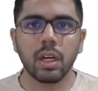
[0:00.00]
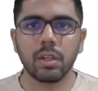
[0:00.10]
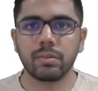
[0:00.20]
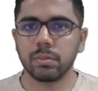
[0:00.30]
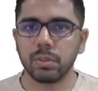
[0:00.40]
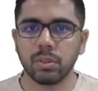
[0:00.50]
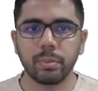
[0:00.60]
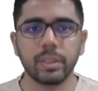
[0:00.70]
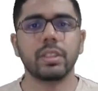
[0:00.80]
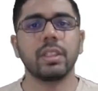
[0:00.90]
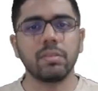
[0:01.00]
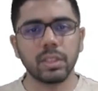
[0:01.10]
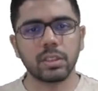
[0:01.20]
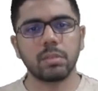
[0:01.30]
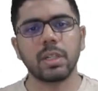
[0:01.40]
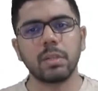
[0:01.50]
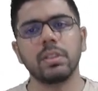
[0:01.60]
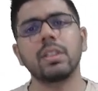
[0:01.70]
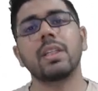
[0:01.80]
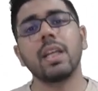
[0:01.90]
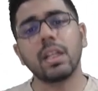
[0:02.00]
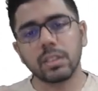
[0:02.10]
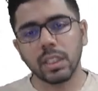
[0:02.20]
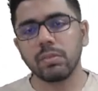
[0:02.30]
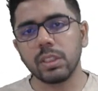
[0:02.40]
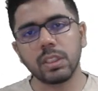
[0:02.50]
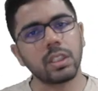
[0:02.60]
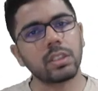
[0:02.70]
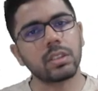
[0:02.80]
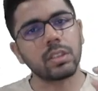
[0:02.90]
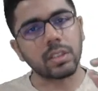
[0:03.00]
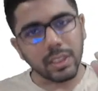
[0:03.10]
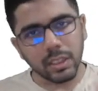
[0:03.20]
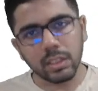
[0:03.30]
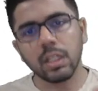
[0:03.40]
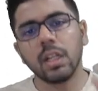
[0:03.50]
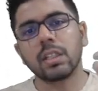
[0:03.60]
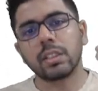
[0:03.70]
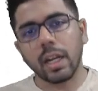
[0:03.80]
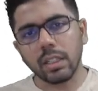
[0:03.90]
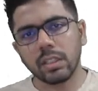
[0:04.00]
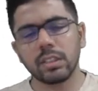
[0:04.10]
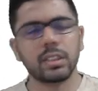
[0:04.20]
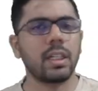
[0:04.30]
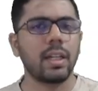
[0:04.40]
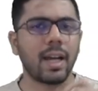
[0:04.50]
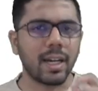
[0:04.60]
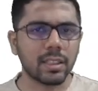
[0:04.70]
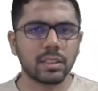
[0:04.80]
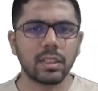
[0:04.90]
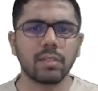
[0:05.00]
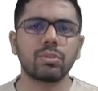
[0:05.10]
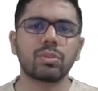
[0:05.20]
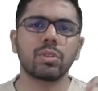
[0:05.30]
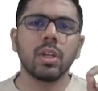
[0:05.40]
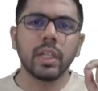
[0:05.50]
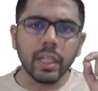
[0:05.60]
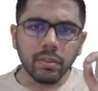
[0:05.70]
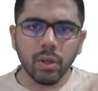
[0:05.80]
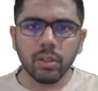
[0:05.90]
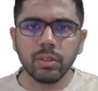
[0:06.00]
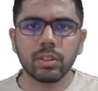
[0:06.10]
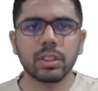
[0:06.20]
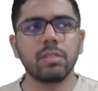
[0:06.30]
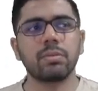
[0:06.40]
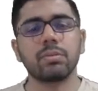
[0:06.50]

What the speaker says: from the topics, invest some time in it, take a genuine interest, read, try and understand, ask doubts, involve yourself.